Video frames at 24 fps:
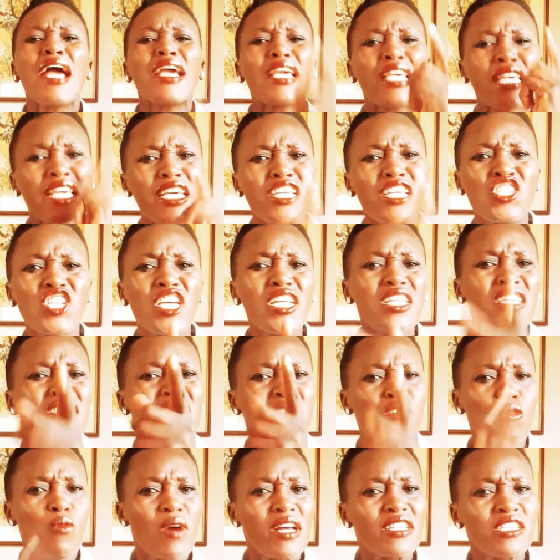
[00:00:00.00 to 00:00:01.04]
Kitchen is
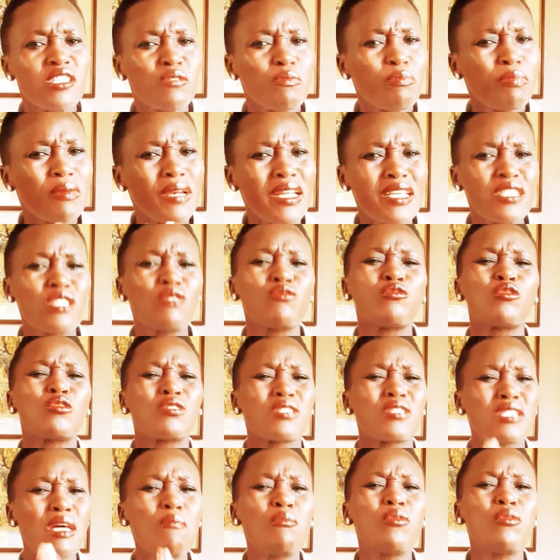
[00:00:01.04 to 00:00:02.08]
the worst place for
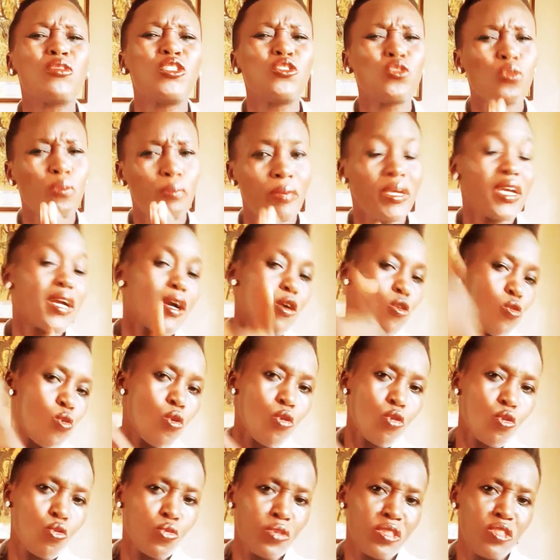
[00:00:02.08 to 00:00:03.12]
somebody to pick a
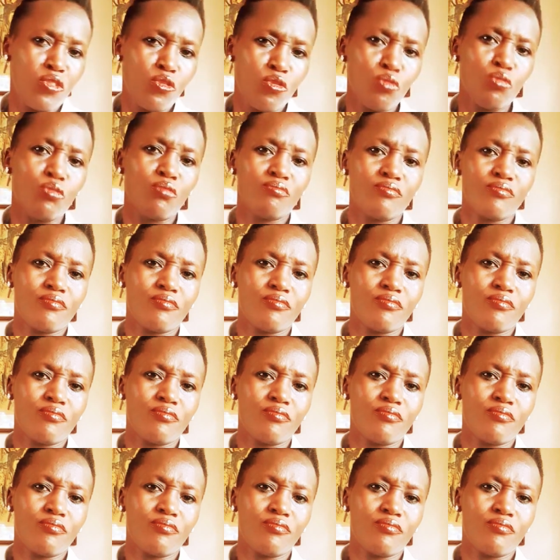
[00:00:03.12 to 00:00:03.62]
quarrel with you.